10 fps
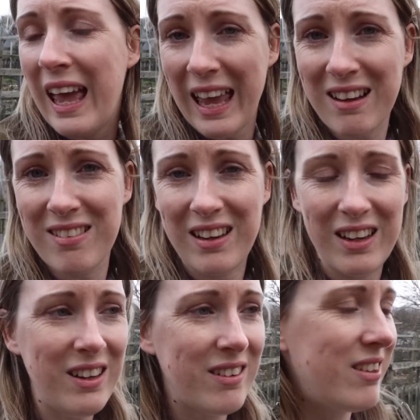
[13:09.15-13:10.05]

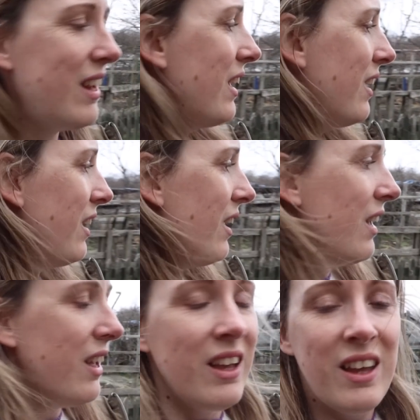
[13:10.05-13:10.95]
Excellent.
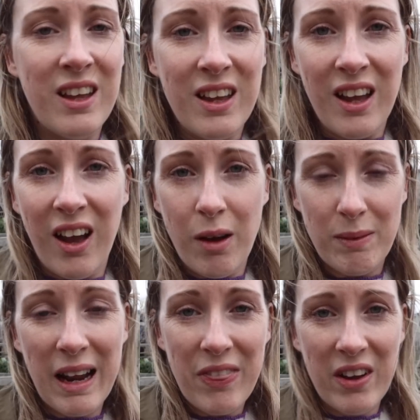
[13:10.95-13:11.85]
I'm
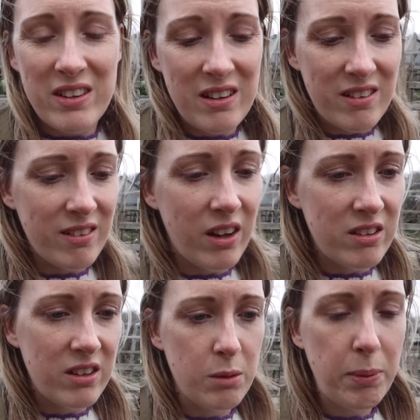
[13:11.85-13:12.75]
glad that I didn't
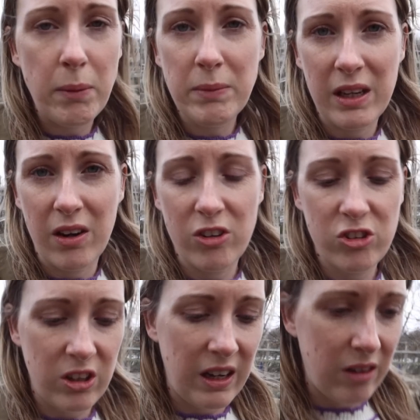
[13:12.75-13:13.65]
decide to do the pumpkin
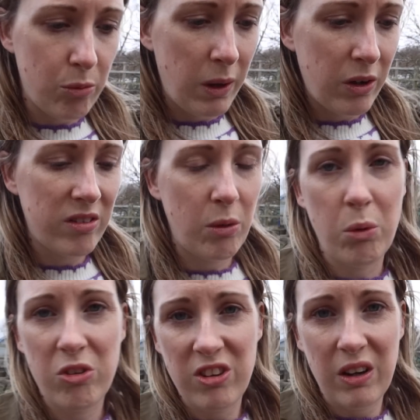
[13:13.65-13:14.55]
arch today as well because I
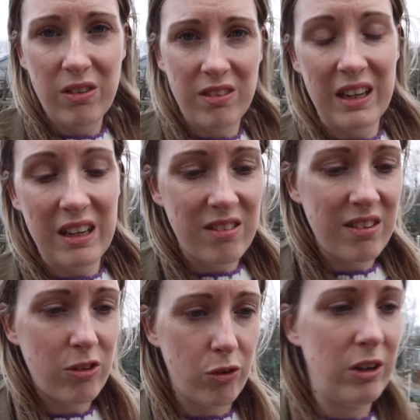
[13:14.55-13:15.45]
was seriously
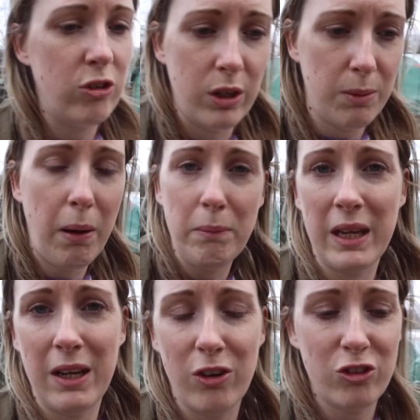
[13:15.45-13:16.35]
considering doing the
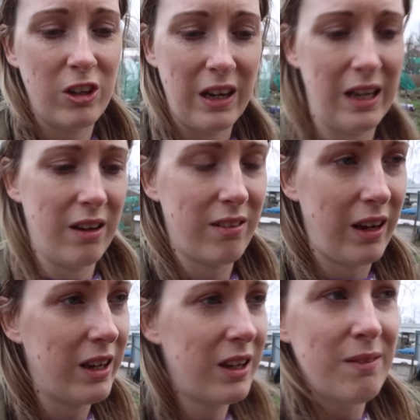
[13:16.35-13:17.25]
pumpkin arch today and I was
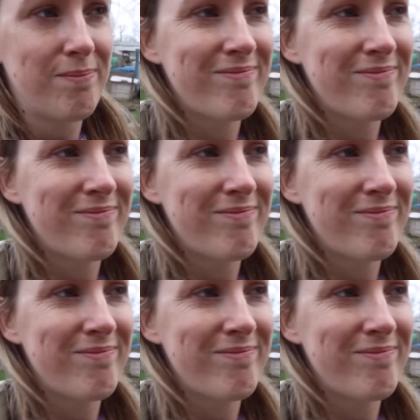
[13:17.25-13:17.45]
like,